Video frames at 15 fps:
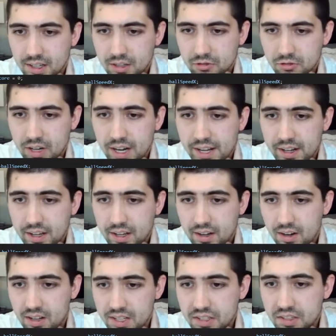writing
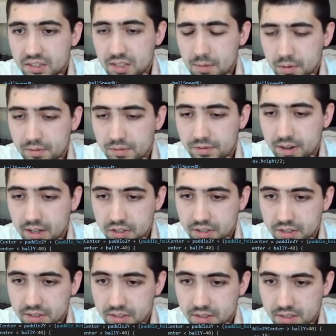all these separate
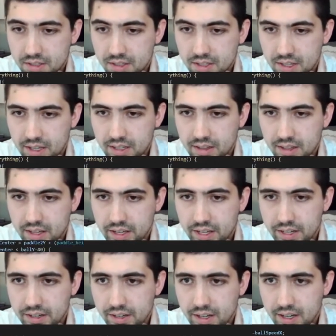functions, and
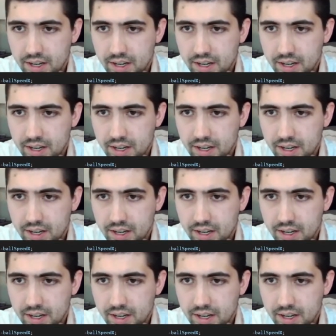then